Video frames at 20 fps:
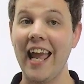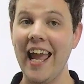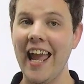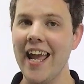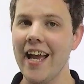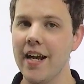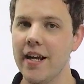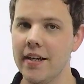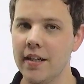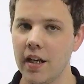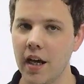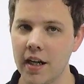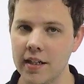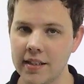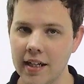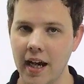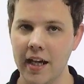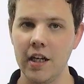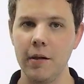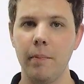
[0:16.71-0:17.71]
and a
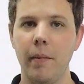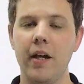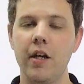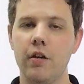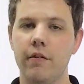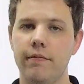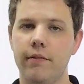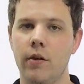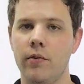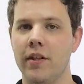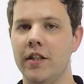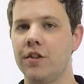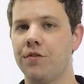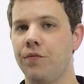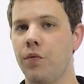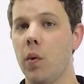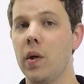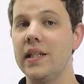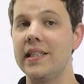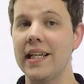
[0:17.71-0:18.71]
tiny microphone that's
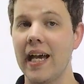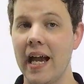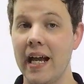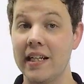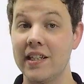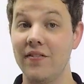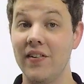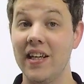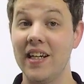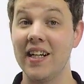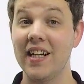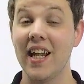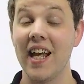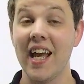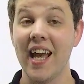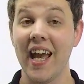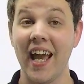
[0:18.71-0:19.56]
voice activated